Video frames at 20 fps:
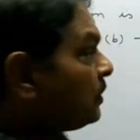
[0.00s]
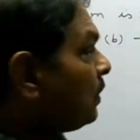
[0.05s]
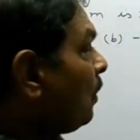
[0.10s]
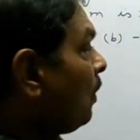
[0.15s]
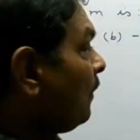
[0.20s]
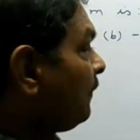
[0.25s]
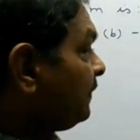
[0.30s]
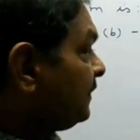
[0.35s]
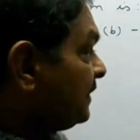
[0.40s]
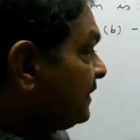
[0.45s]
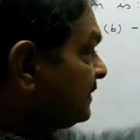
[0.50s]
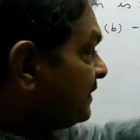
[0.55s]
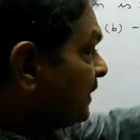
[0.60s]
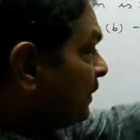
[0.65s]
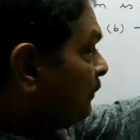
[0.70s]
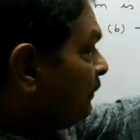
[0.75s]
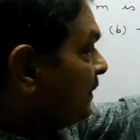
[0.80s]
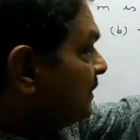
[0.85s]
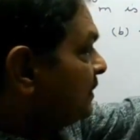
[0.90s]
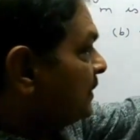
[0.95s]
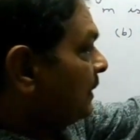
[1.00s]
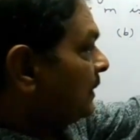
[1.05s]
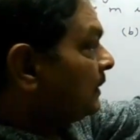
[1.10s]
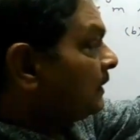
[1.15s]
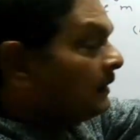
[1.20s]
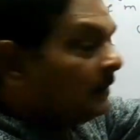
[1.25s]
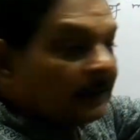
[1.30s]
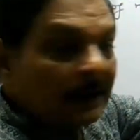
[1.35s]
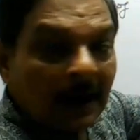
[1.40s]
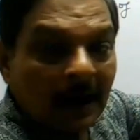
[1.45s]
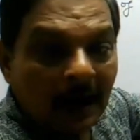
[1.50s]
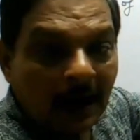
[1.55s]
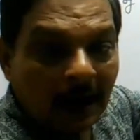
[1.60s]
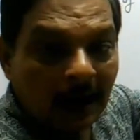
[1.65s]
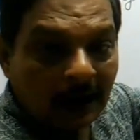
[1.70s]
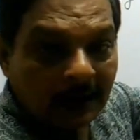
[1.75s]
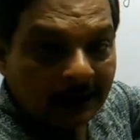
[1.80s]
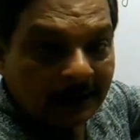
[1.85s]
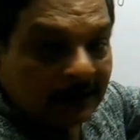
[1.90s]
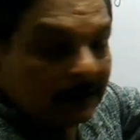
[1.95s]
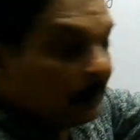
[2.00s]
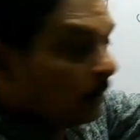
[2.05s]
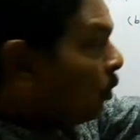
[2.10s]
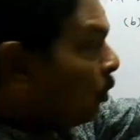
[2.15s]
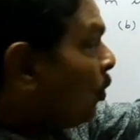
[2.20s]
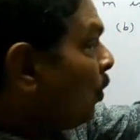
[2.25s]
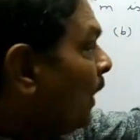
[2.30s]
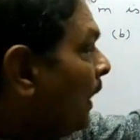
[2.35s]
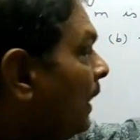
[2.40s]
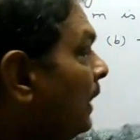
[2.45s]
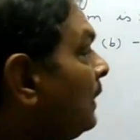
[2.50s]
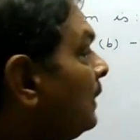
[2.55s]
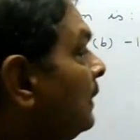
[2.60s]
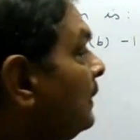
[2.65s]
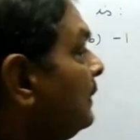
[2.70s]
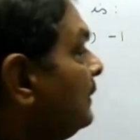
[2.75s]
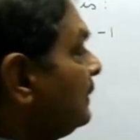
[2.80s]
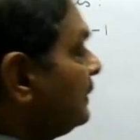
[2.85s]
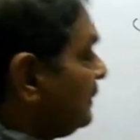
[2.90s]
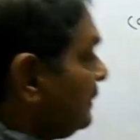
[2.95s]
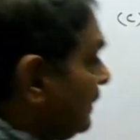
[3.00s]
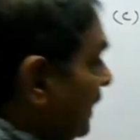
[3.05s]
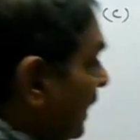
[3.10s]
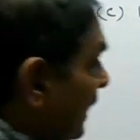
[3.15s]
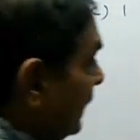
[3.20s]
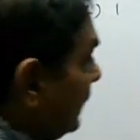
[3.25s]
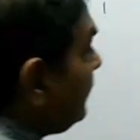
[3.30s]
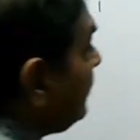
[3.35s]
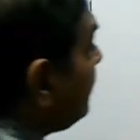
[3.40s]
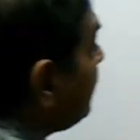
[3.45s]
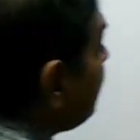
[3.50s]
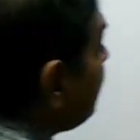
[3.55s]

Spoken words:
of this equation are equal, then